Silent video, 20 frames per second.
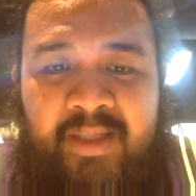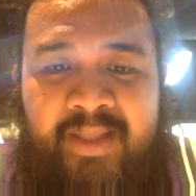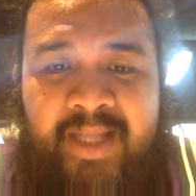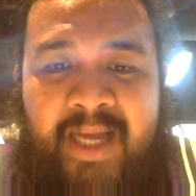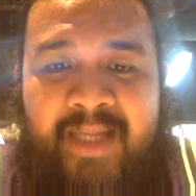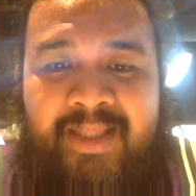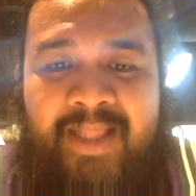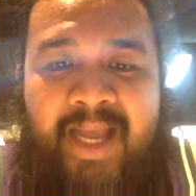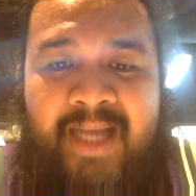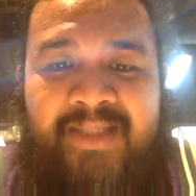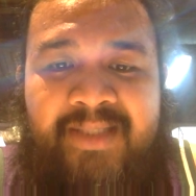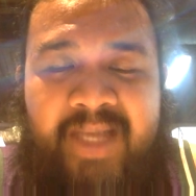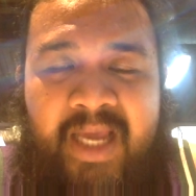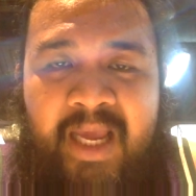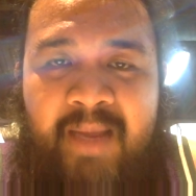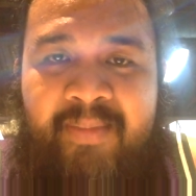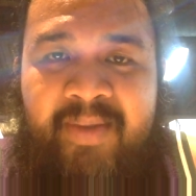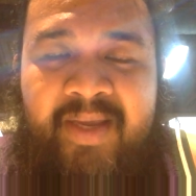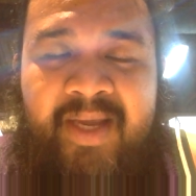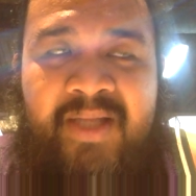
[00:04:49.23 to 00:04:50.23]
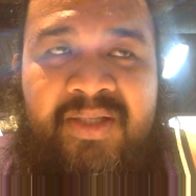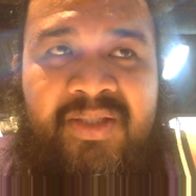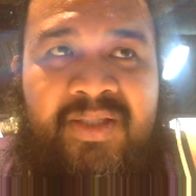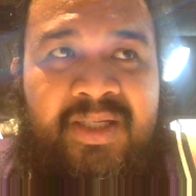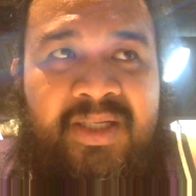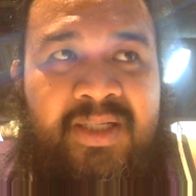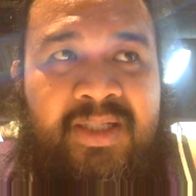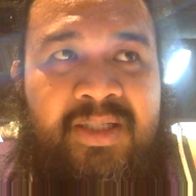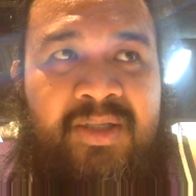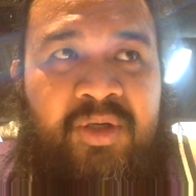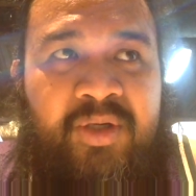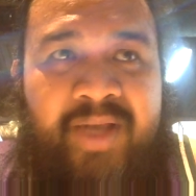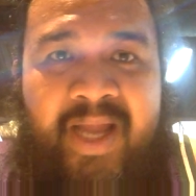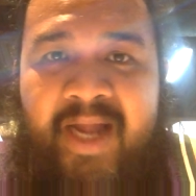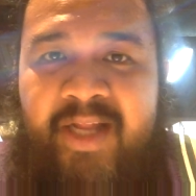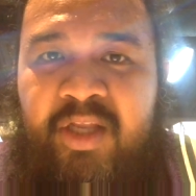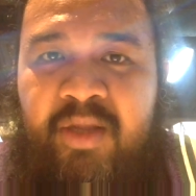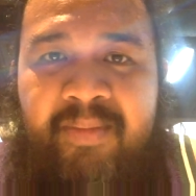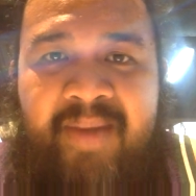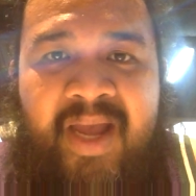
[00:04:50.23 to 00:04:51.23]
That last game against
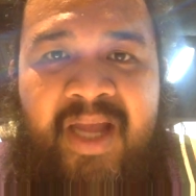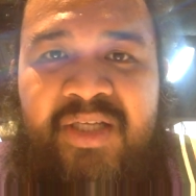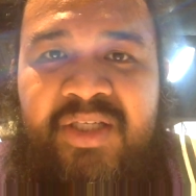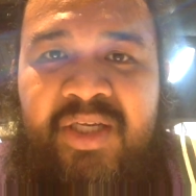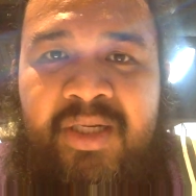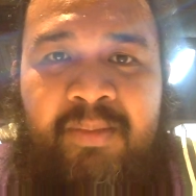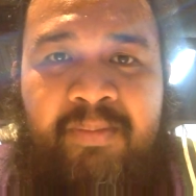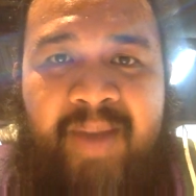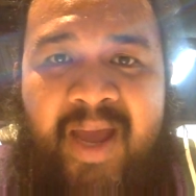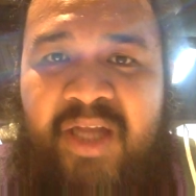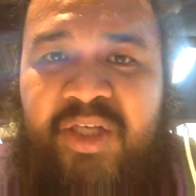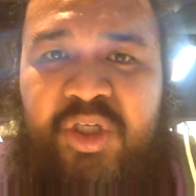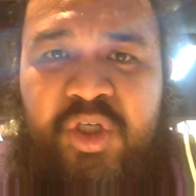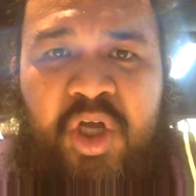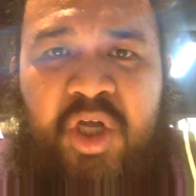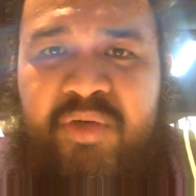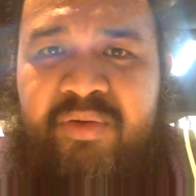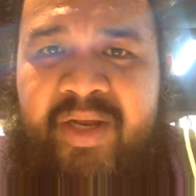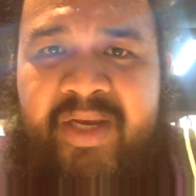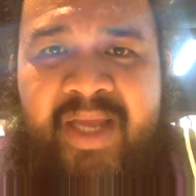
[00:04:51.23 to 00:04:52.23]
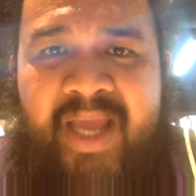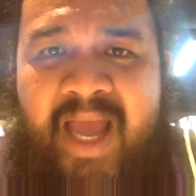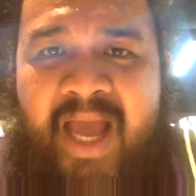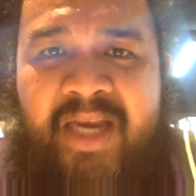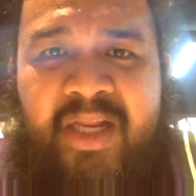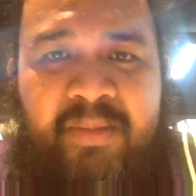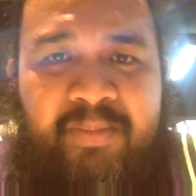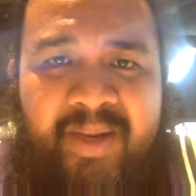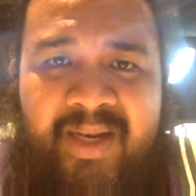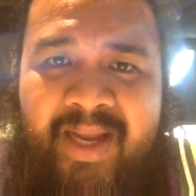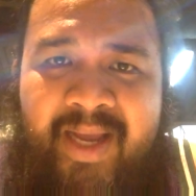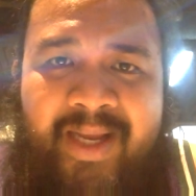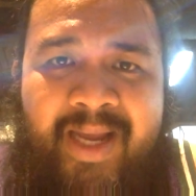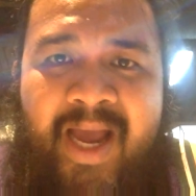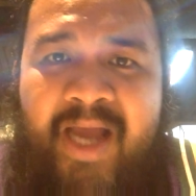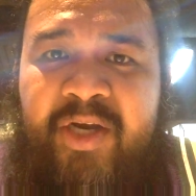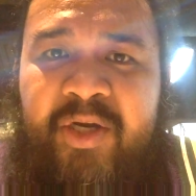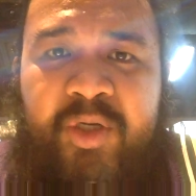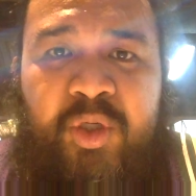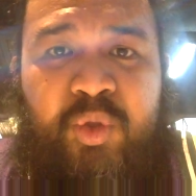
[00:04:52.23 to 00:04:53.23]
Orlando Magic already had it by, like,
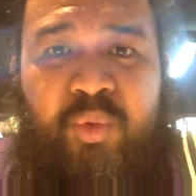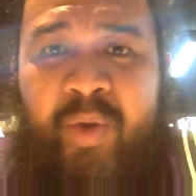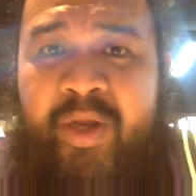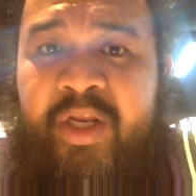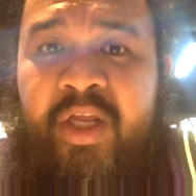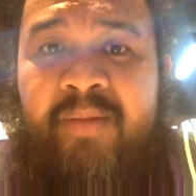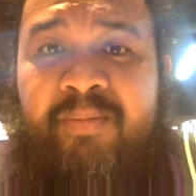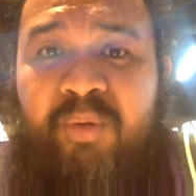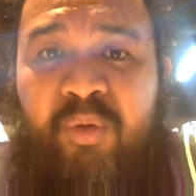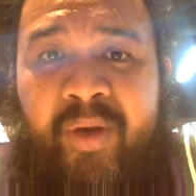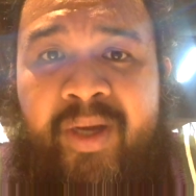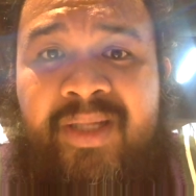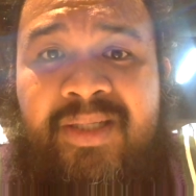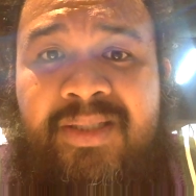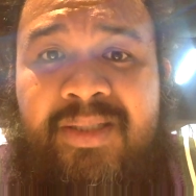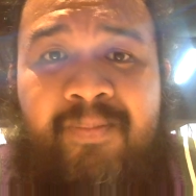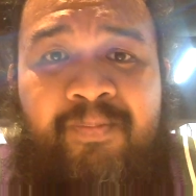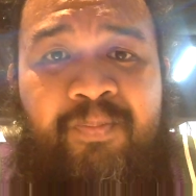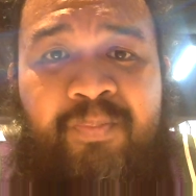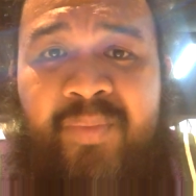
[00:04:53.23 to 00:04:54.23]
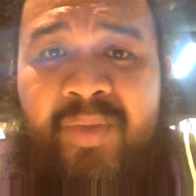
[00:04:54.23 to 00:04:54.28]
I don't know, 20 points.